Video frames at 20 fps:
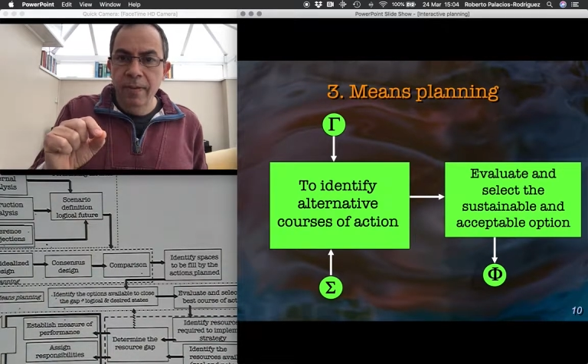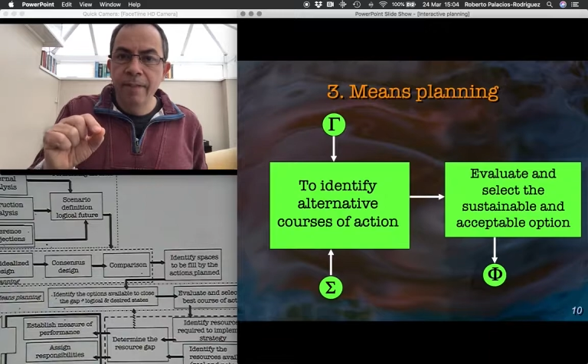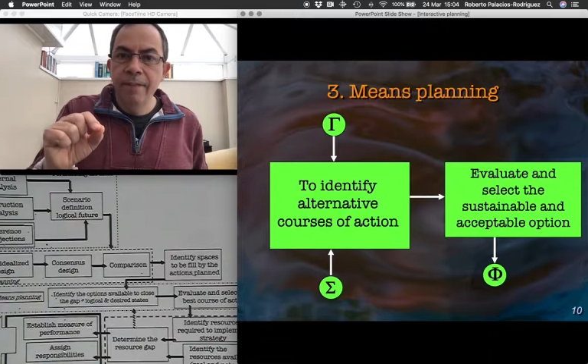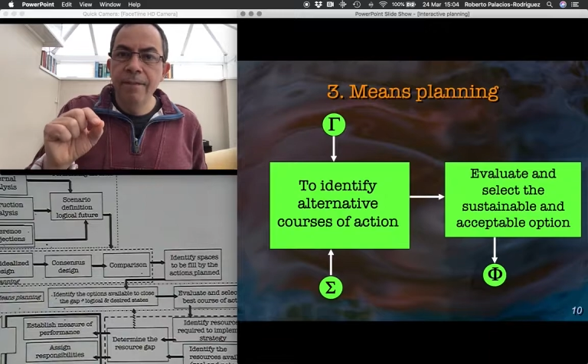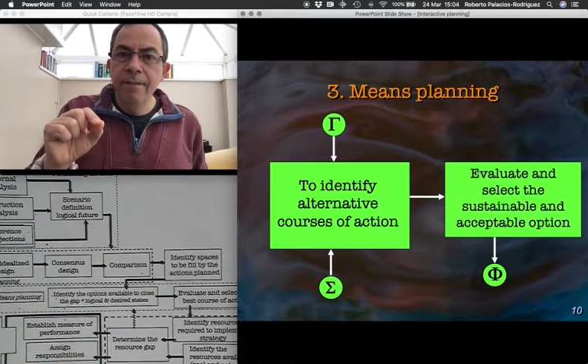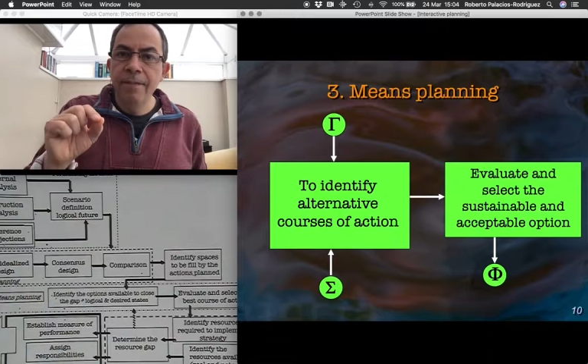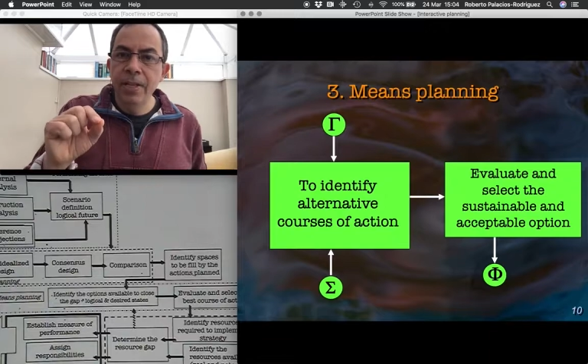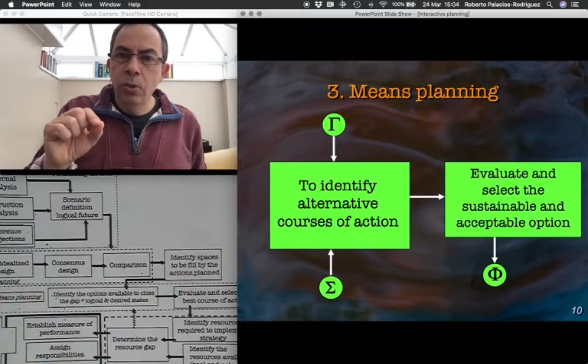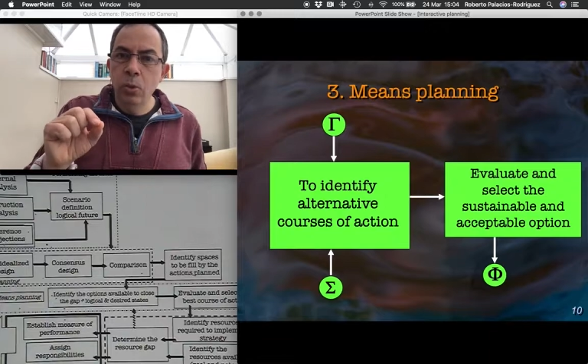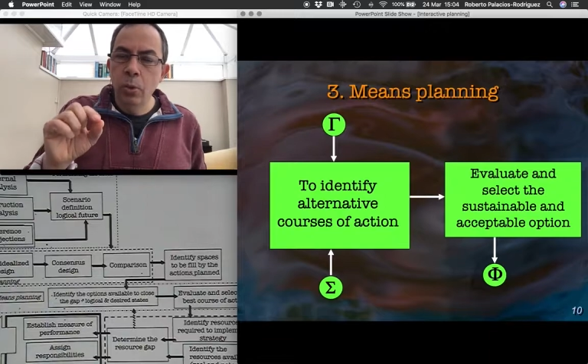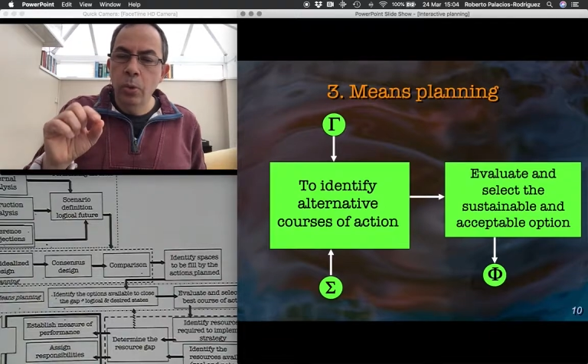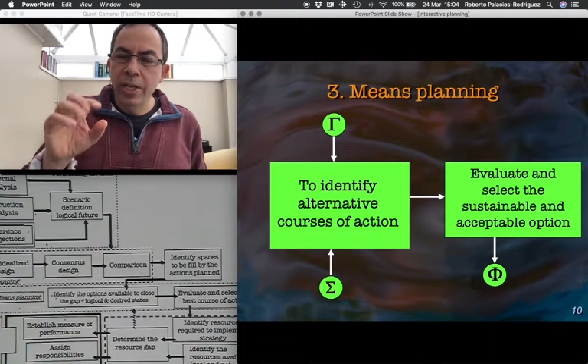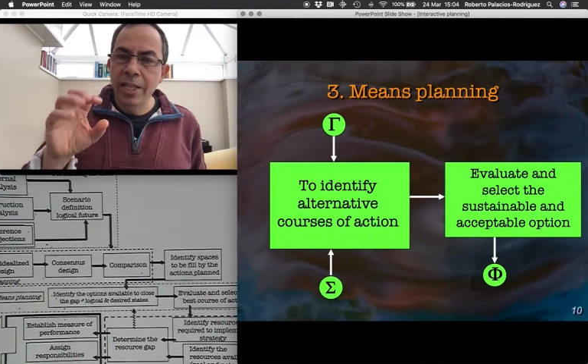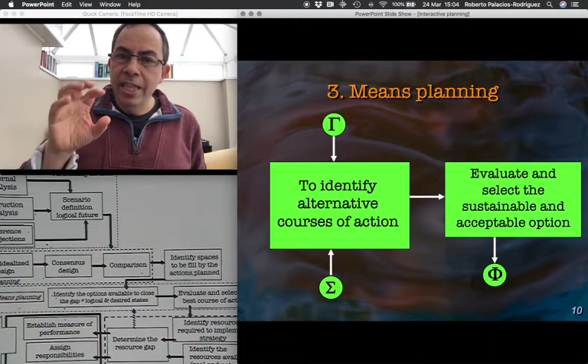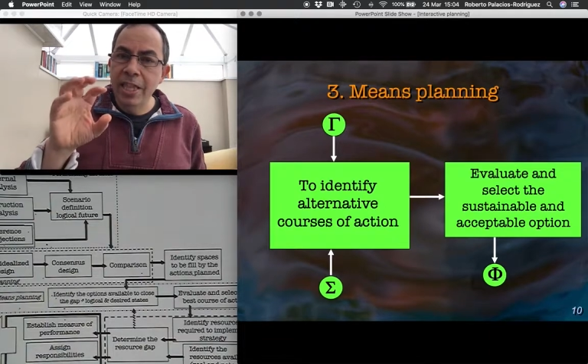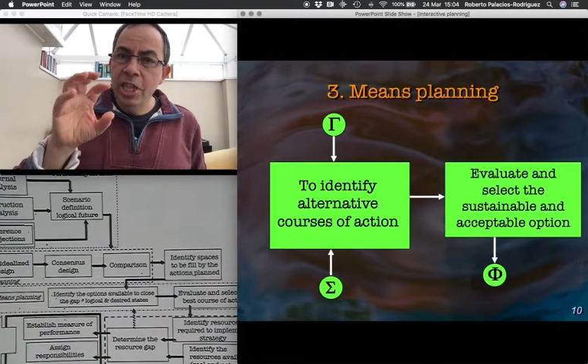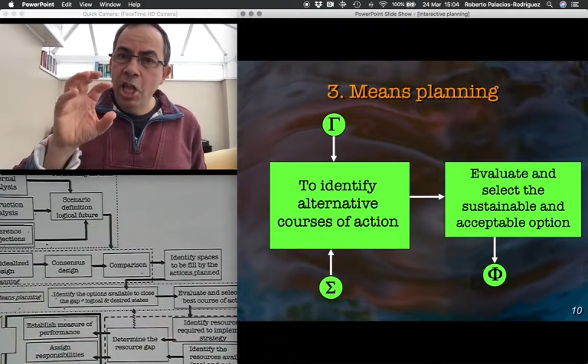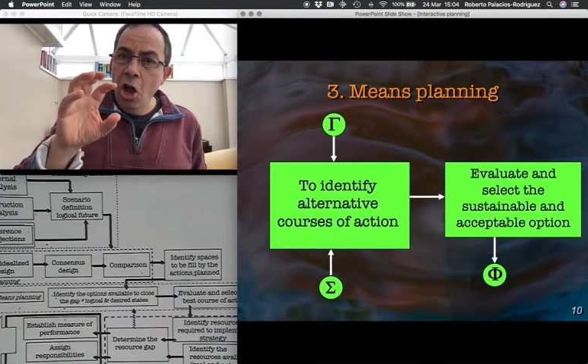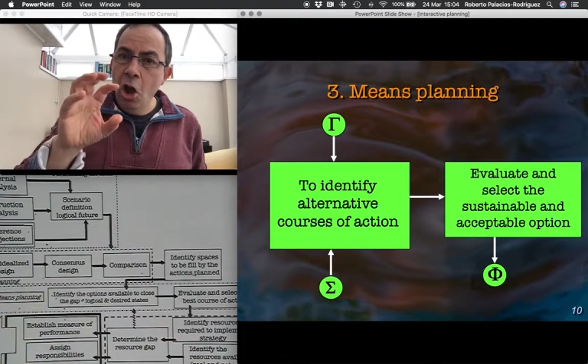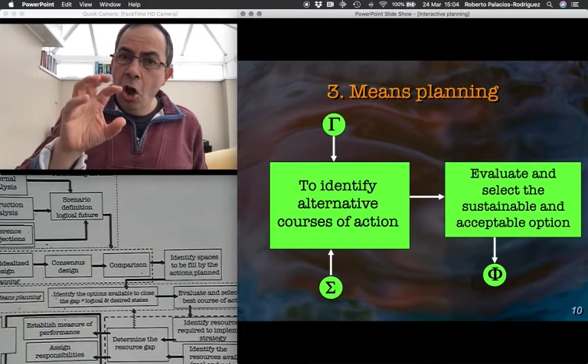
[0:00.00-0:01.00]
between
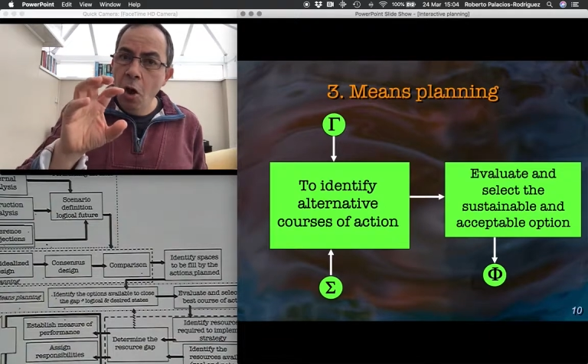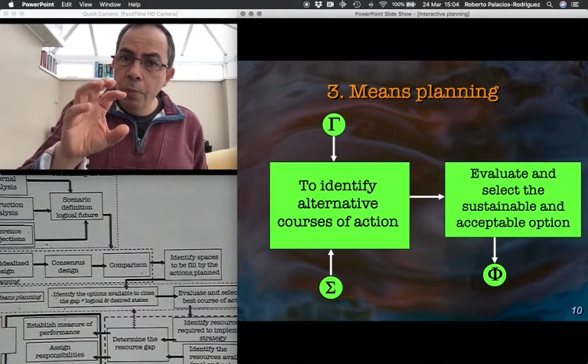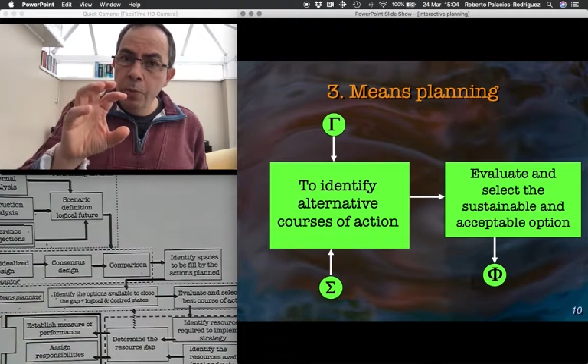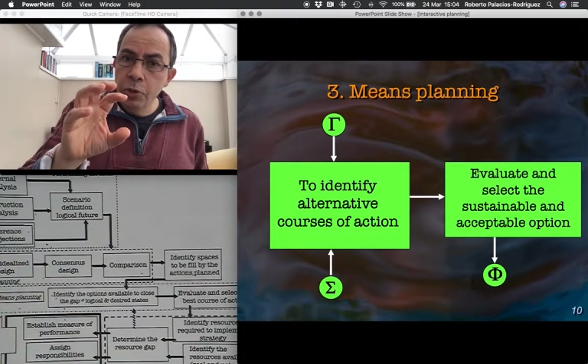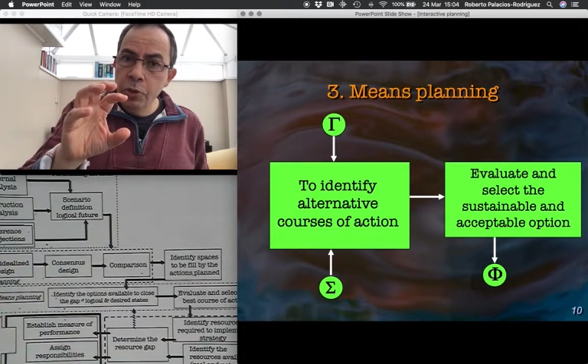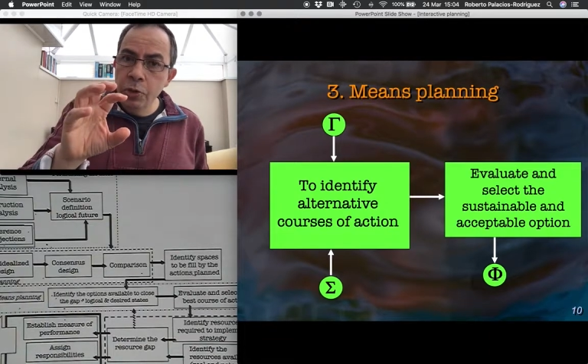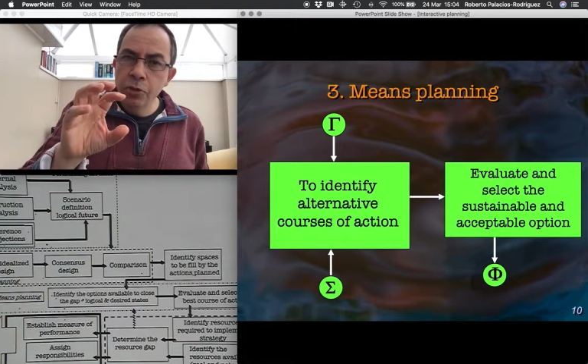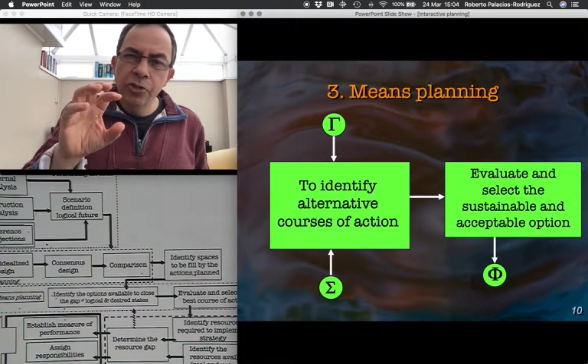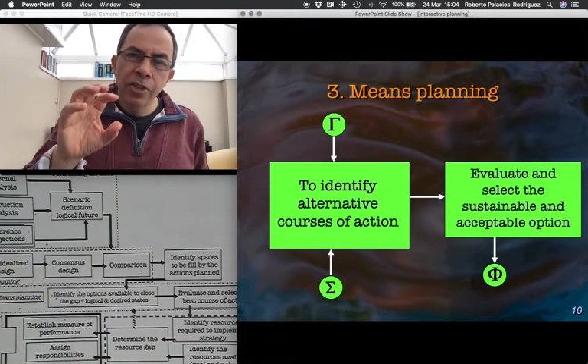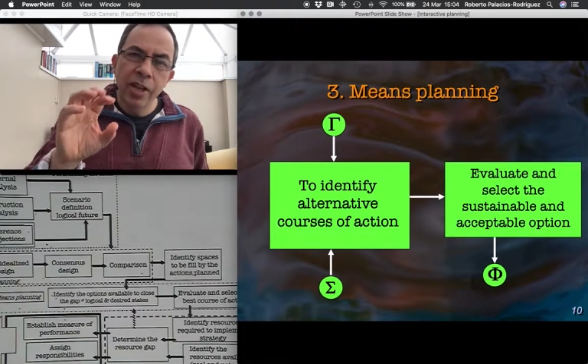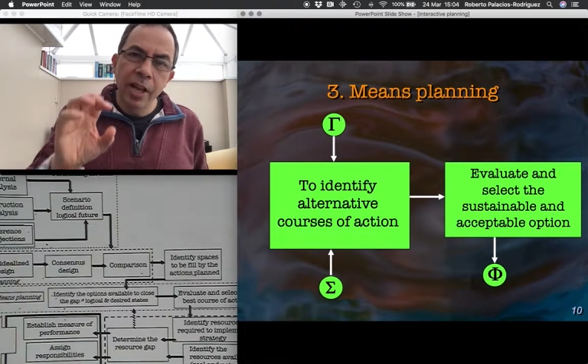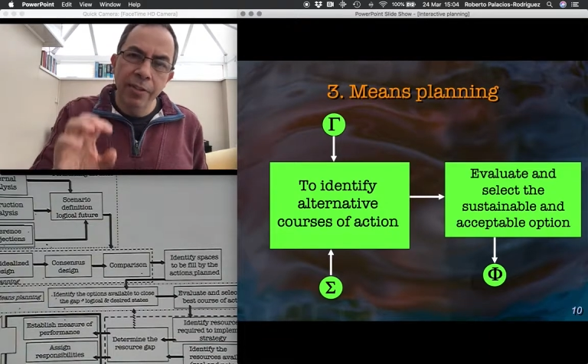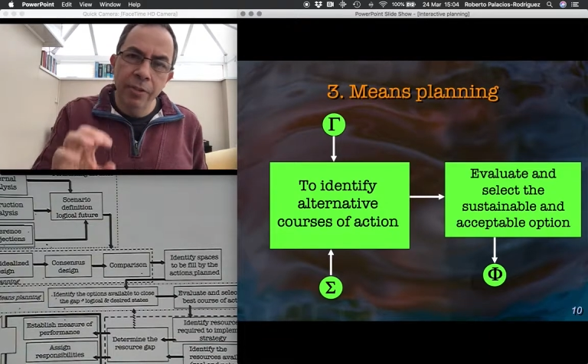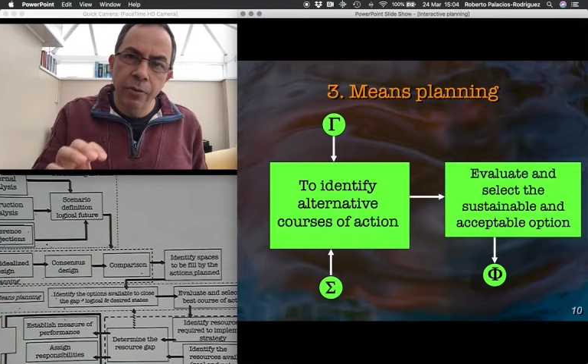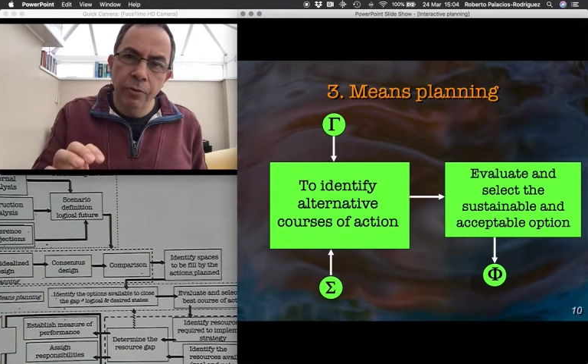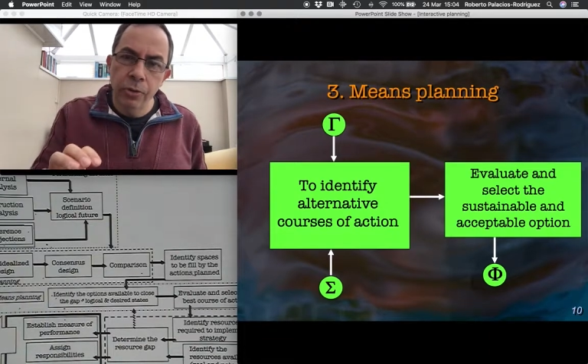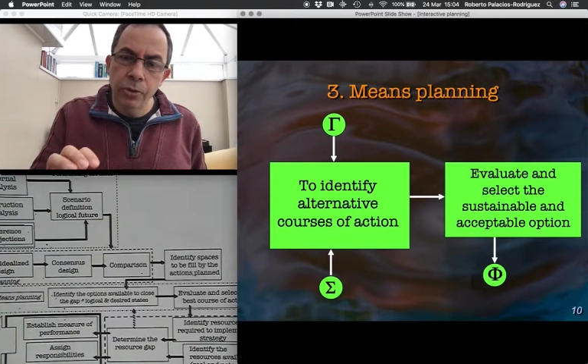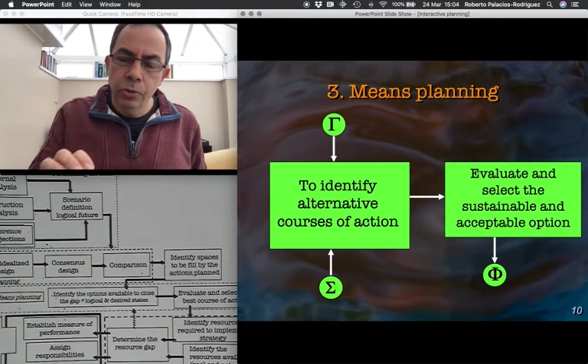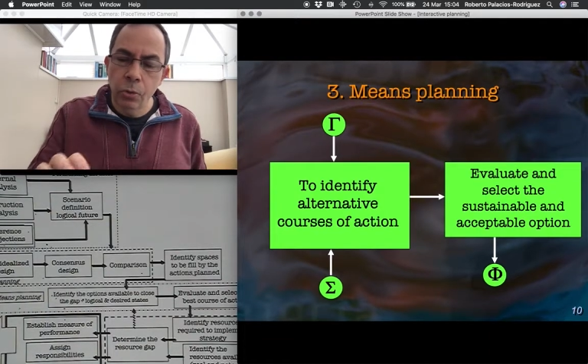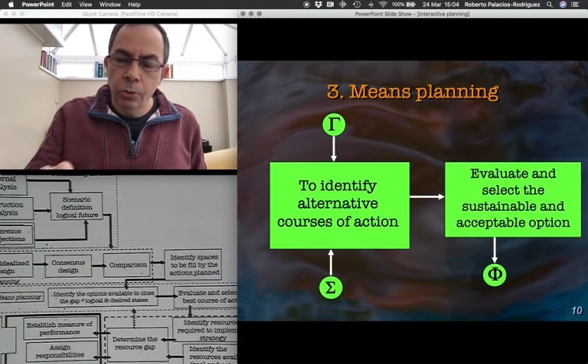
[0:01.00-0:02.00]
the options and the
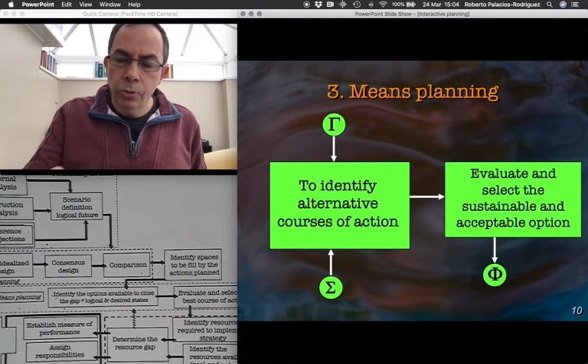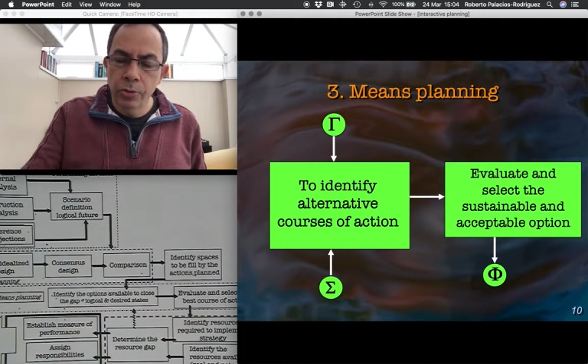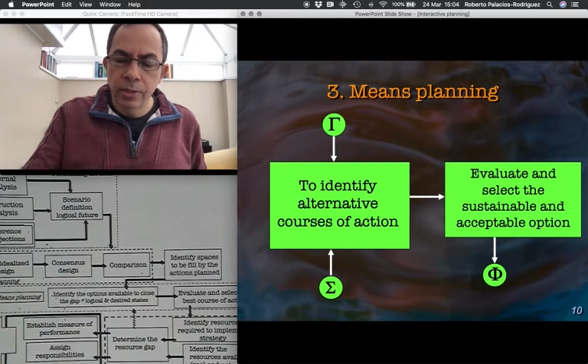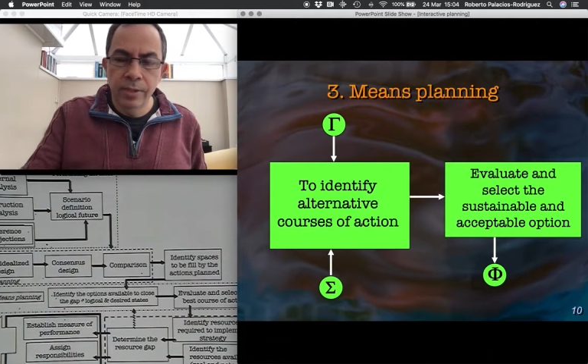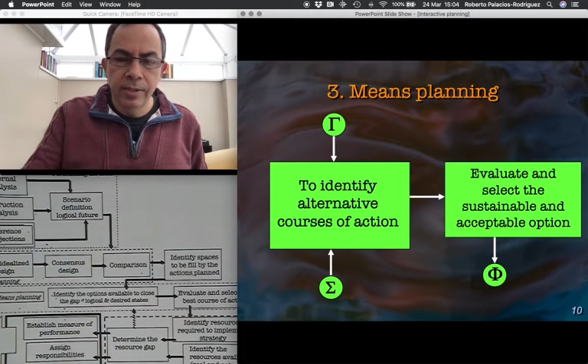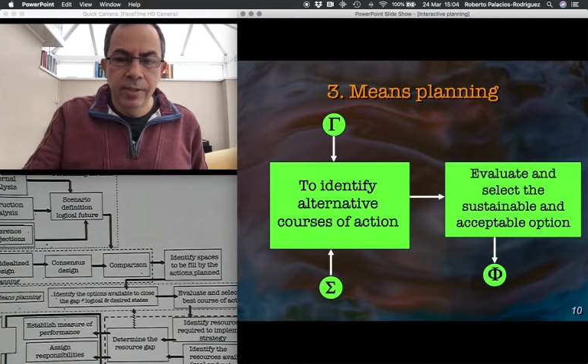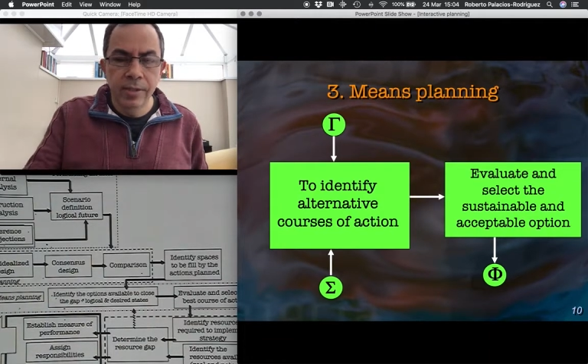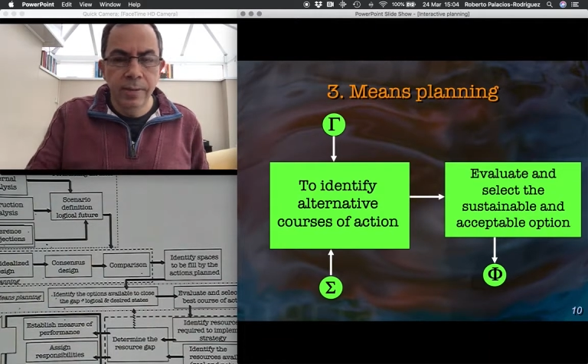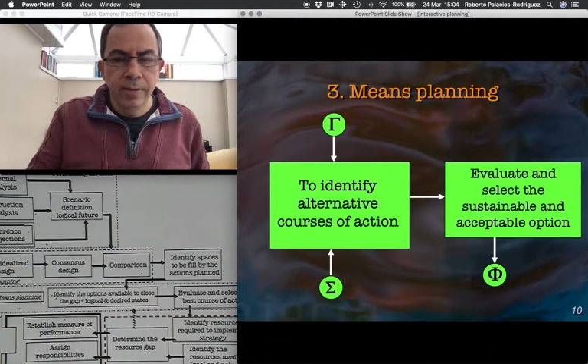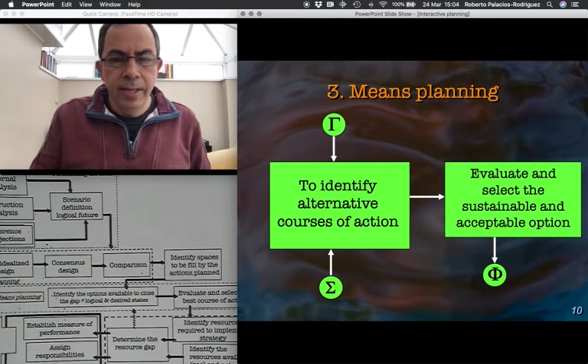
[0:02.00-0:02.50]
resources.